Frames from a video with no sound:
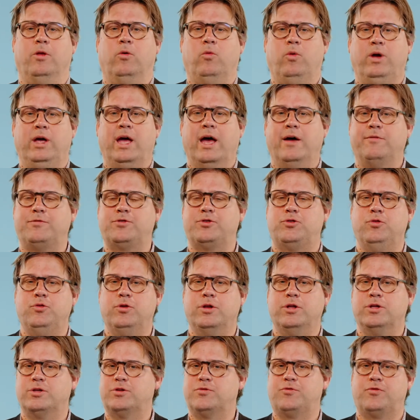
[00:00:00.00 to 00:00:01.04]
We have
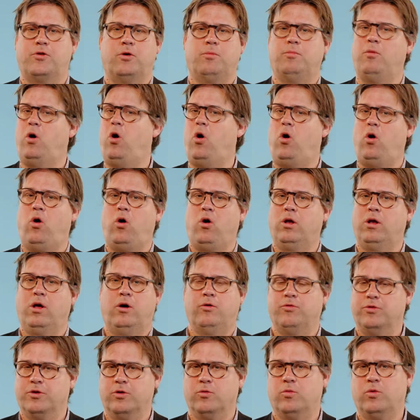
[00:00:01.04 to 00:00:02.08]
students from all
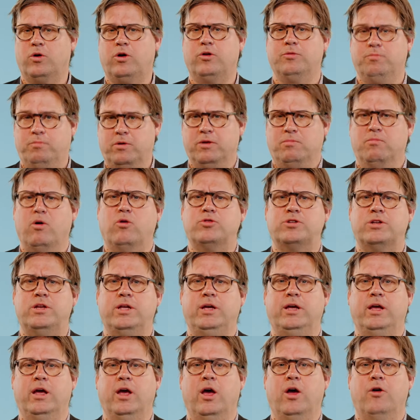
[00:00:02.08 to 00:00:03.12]
over the world, but
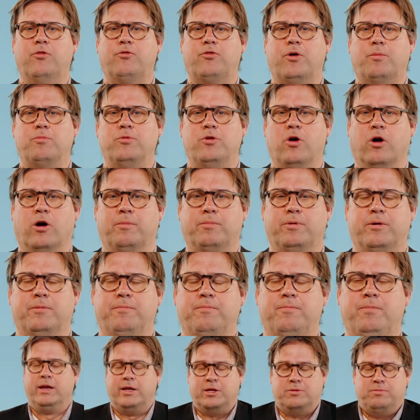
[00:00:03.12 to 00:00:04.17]
mostly from Europe.
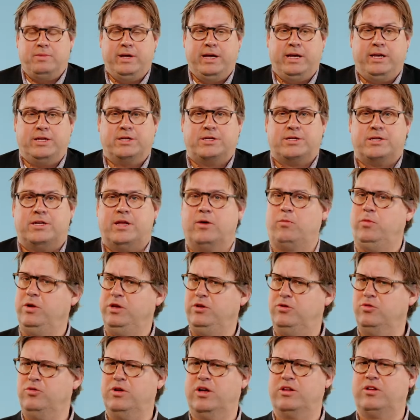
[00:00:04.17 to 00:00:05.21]
That means that we
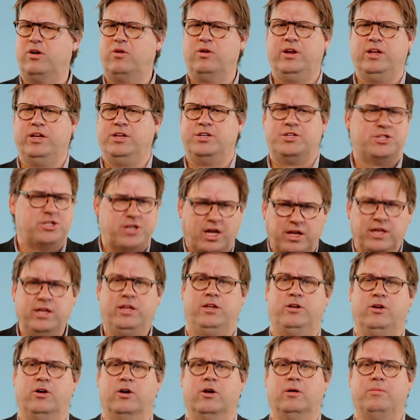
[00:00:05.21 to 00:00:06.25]
do not only study
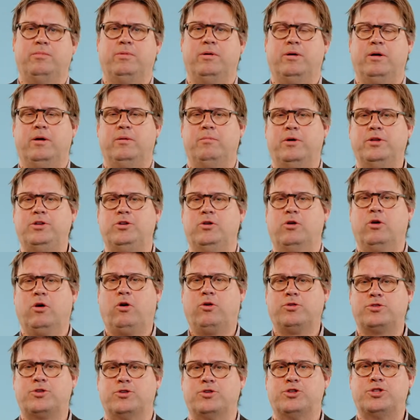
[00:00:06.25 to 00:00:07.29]
Europe, but you're
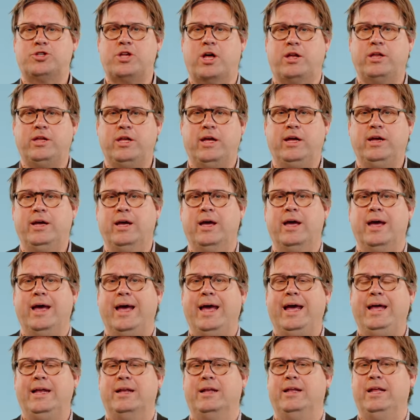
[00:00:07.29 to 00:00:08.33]
also studying
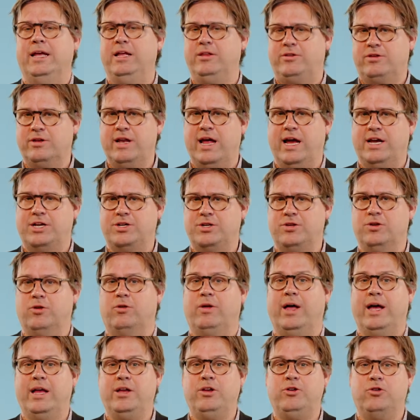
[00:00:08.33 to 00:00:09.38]
in an international
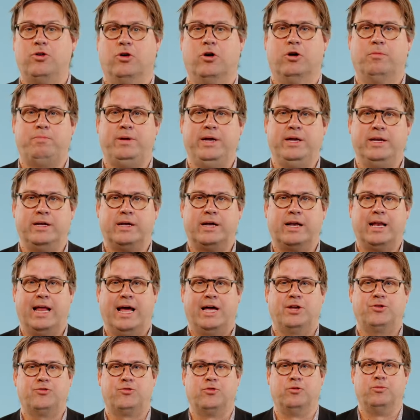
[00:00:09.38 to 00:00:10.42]
and European
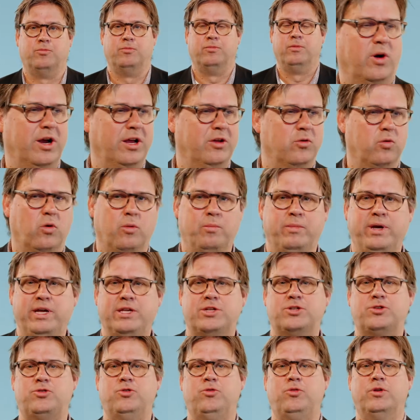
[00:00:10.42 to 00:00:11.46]
classroom, where you will meet
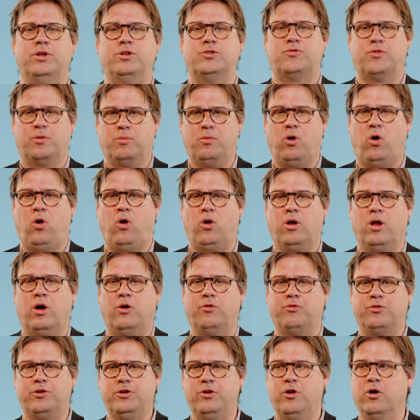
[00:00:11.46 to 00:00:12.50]
students from all
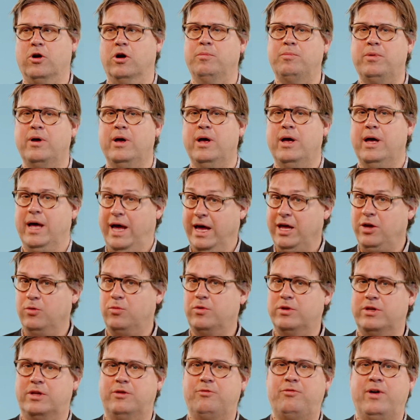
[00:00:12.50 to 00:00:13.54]
over Europe and you
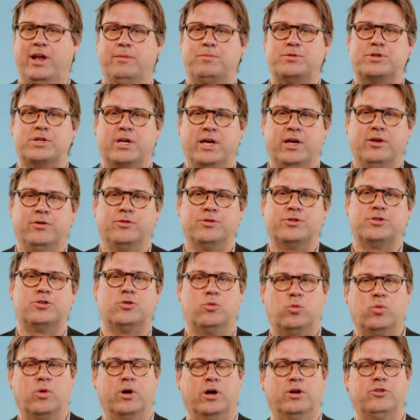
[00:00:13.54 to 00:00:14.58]
will develop skills to
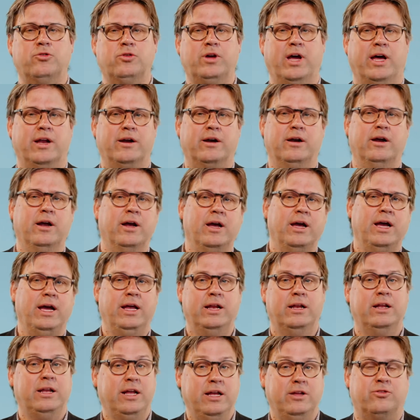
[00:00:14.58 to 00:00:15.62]
work together
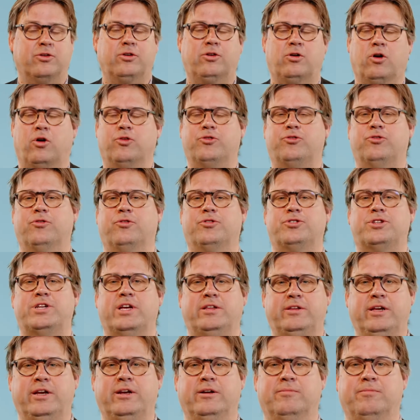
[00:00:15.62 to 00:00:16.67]
in an intercultural
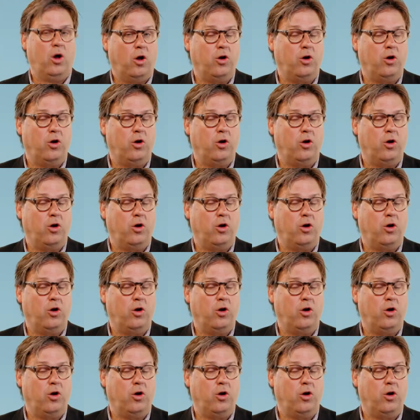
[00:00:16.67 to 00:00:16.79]
setting.